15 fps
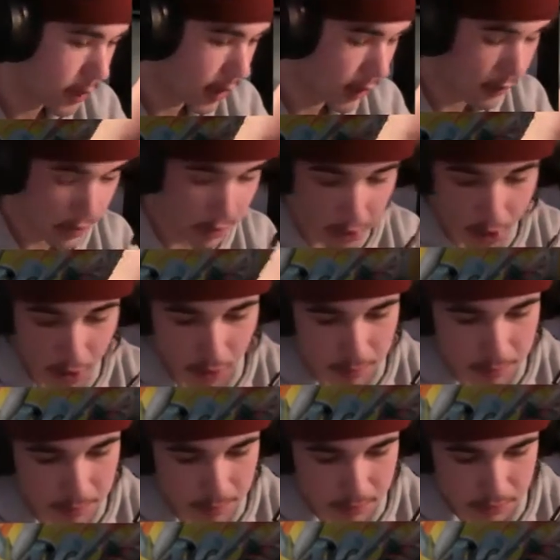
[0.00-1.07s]
We have a
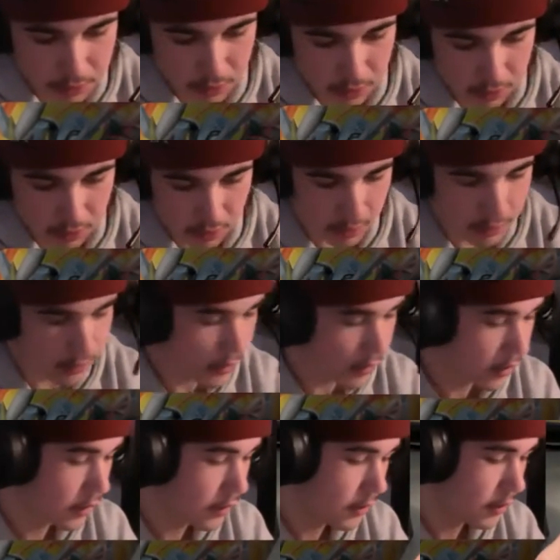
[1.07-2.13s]
hop trainer card.
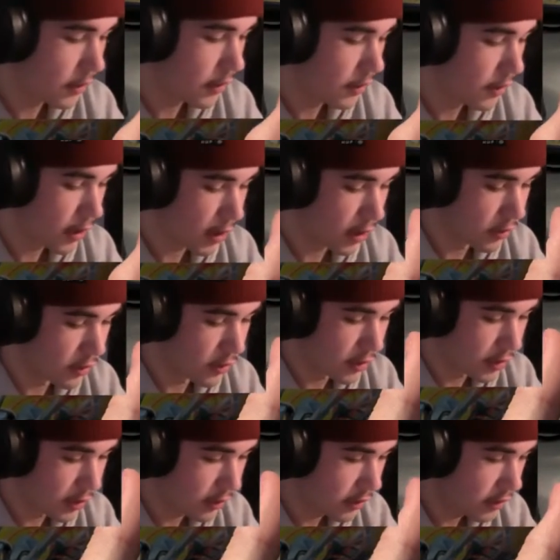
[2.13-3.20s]

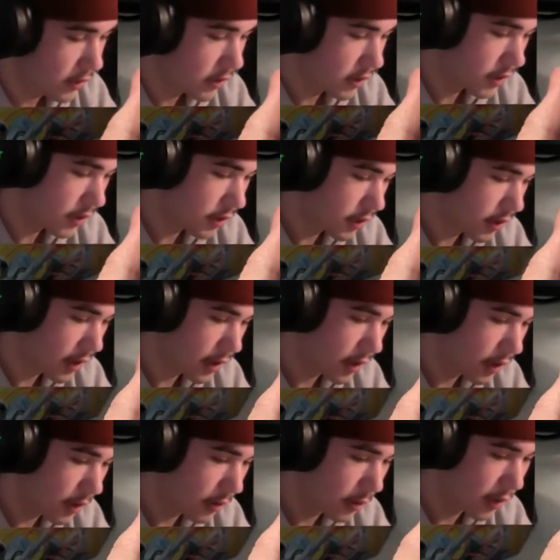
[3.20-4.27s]
Interesting.
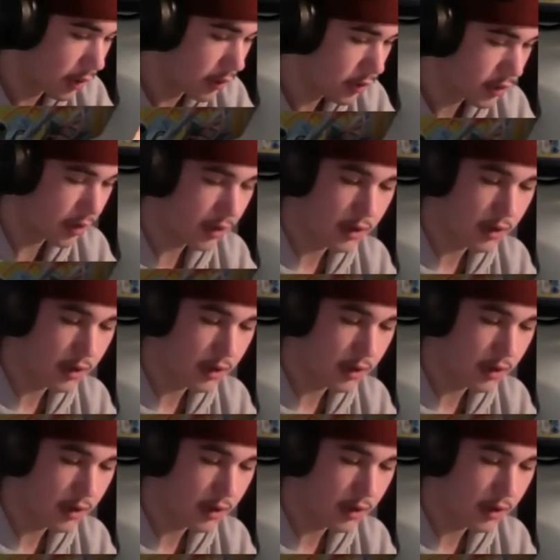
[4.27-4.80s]
Piers.